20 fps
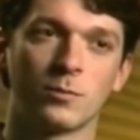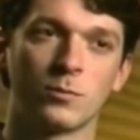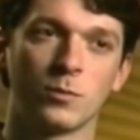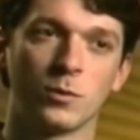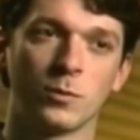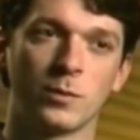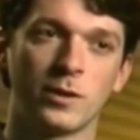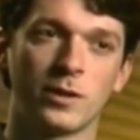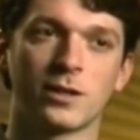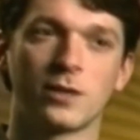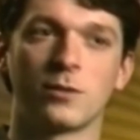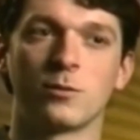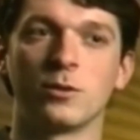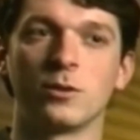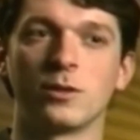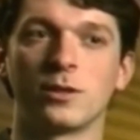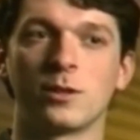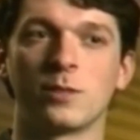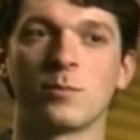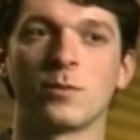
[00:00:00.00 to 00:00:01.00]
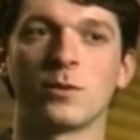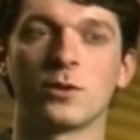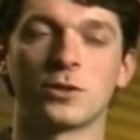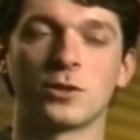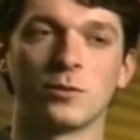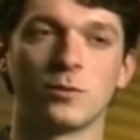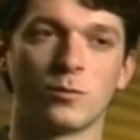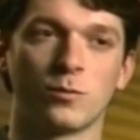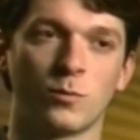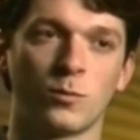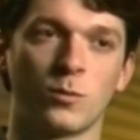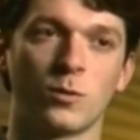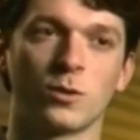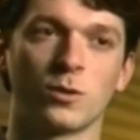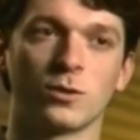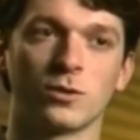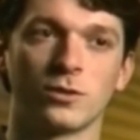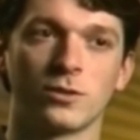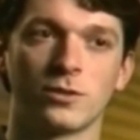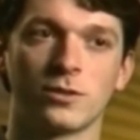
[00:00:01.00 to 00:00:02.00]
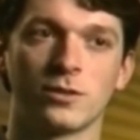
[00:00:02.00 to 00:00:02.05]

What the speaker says: We're making a really immersive world,